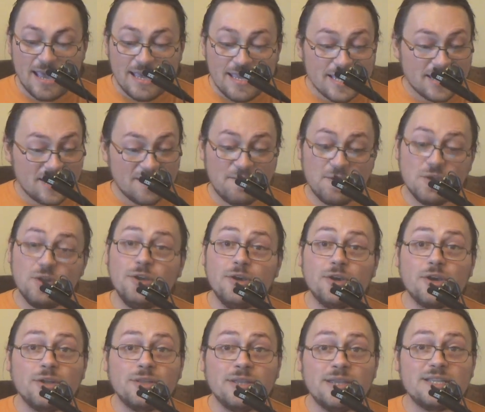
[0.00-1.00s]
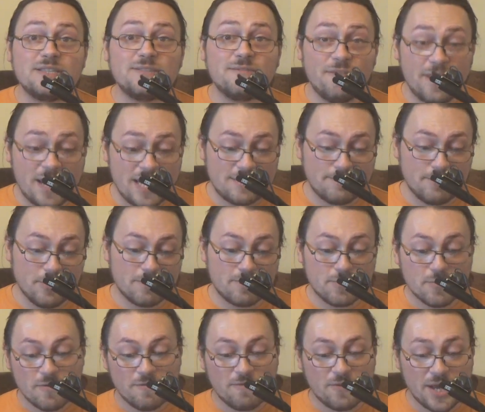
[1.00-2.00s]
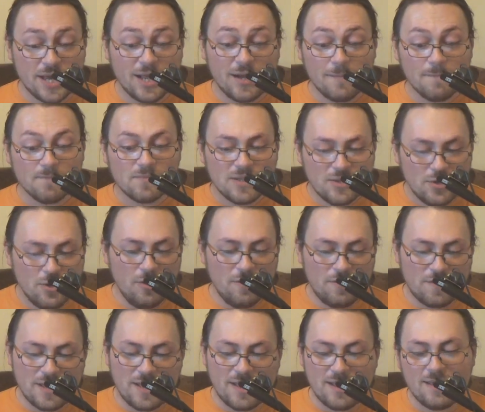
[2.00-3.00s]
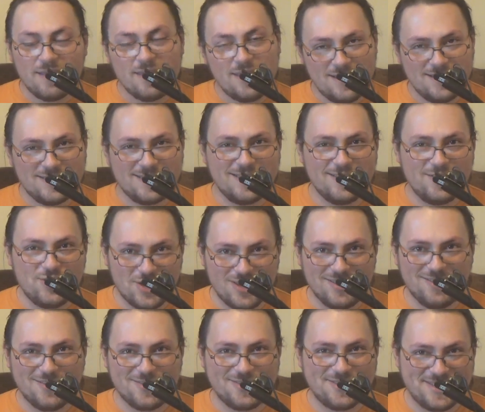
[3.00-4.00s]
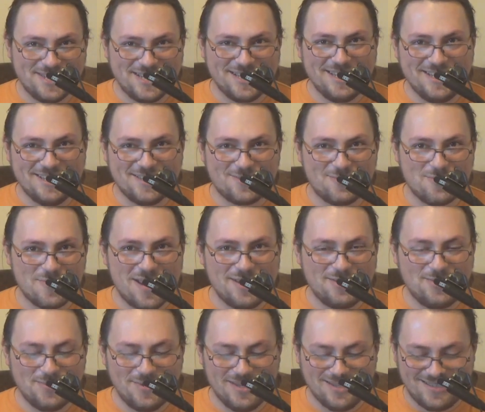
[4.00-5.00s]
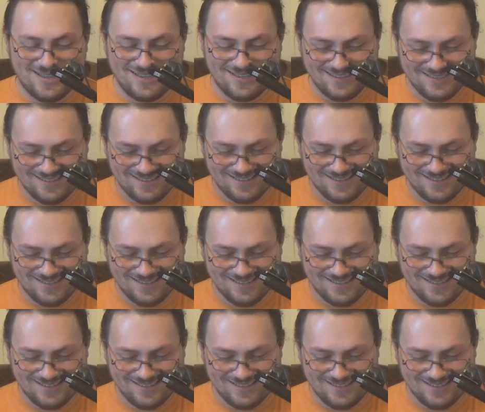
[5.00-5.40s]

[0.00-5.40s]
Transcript: yet if you look on his Facebook profile, you'll think he's a gender studies graduate.